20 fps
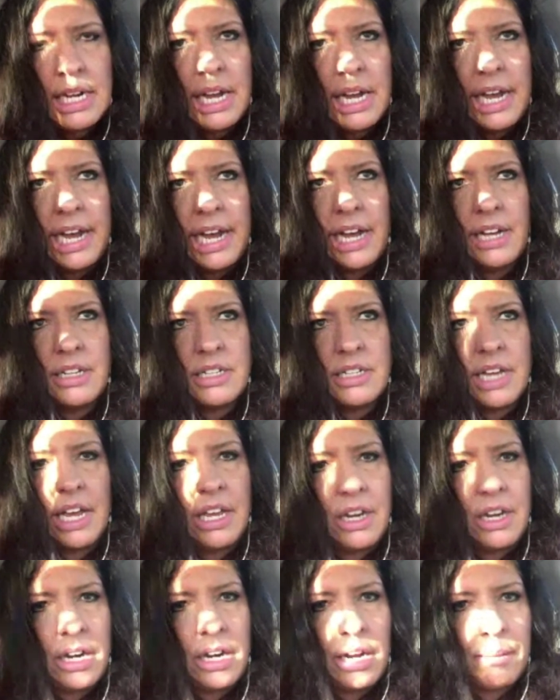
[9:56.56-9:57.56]
And I
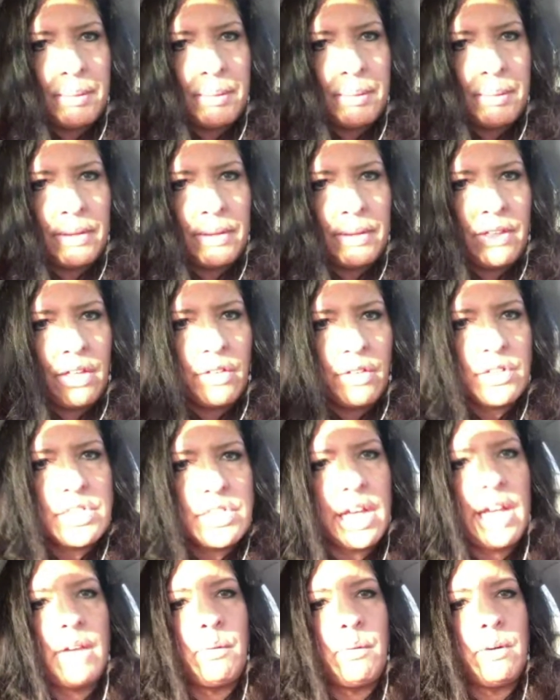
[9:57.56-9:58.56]
ended up on the other
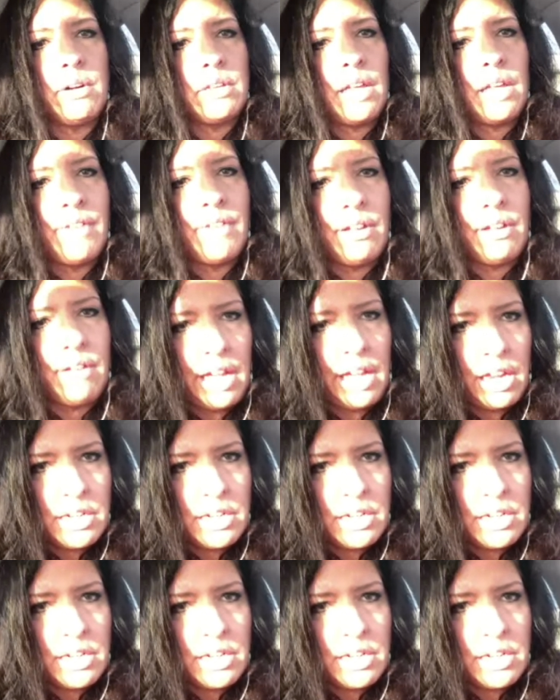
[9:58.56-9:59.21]
side where loving